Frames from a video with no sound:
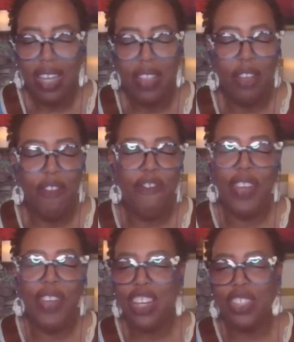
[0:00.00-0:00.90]
in the
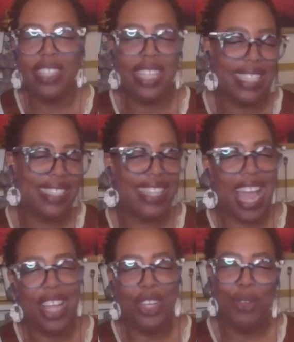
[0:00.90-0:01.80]
fierceness
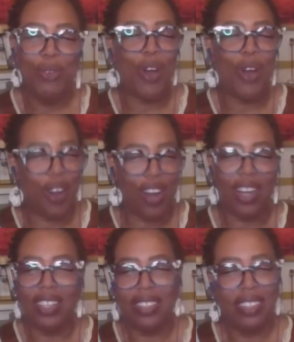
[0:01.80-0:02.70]
that you
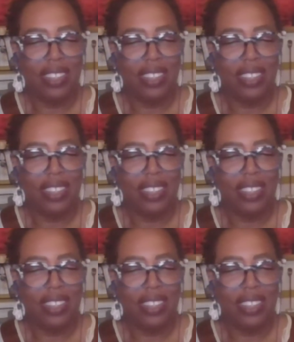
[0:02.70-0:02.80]
are,